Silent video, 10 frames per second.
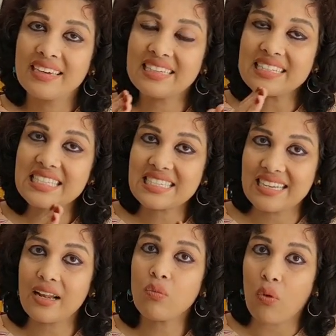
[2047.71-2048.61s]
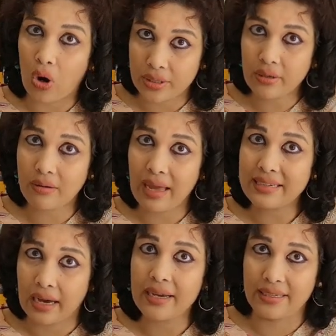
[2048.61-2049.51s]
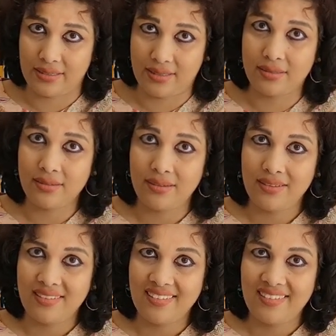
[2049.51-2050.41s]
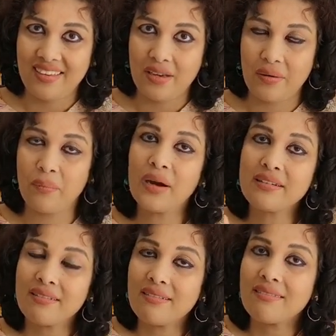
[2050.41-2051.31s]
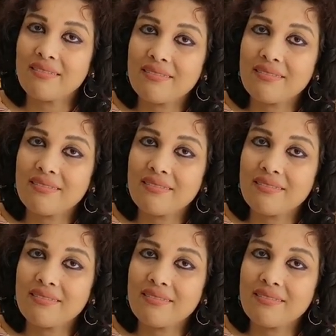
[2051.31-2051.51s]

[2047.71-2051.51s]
It is still water and ice. But